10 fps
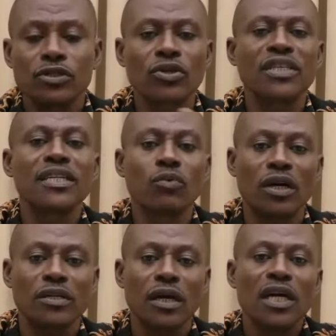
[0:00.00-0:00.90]
So he did
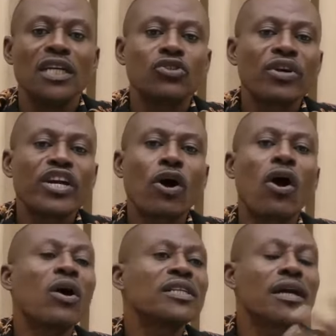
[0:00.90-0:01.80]
what? So he
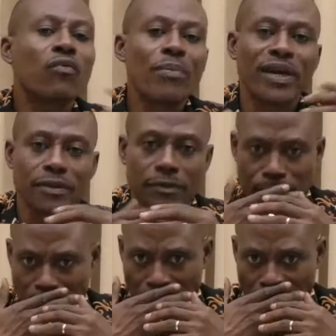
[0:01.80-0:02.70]
called women.
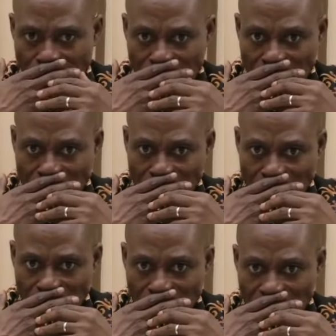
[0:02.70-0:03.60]

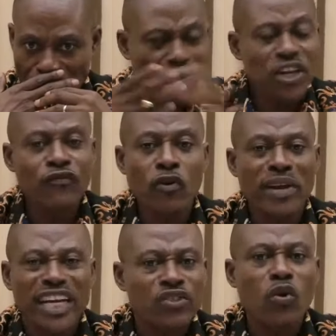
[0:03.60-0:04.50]

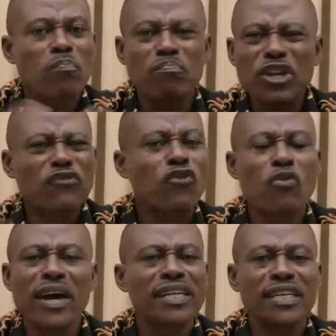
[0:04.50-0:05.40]
Beautiful women. He took beautiful
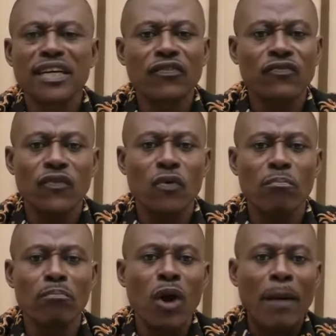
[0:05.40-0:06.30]
women,
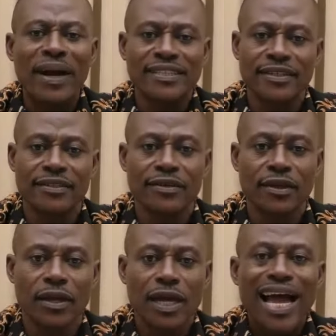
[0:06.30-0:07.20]
Moabites,
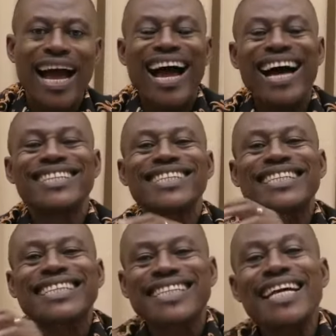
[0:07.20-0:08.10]
and
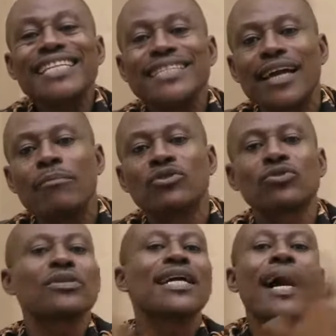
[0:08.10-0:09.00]
sent them
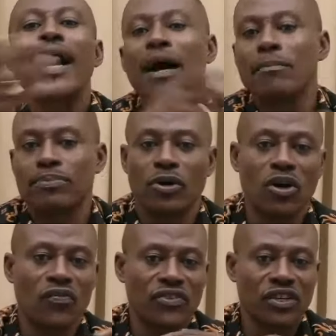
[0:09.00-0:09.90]
to the camp
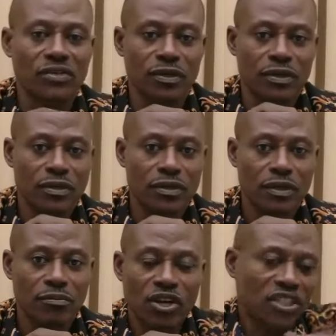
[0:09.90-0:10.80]
of Israel.
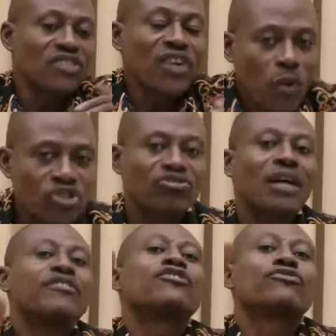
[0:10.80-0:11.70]
Because Israel was
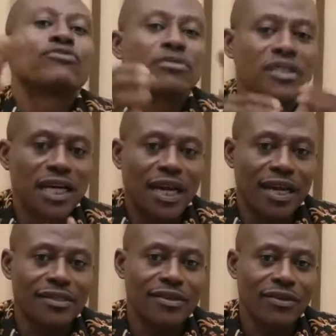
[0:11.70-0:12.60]
traveling through their
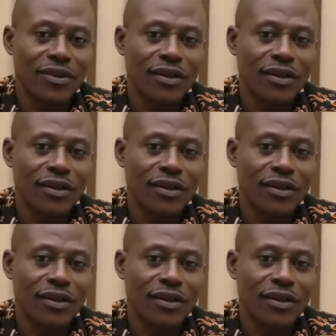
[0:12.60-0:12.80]
land.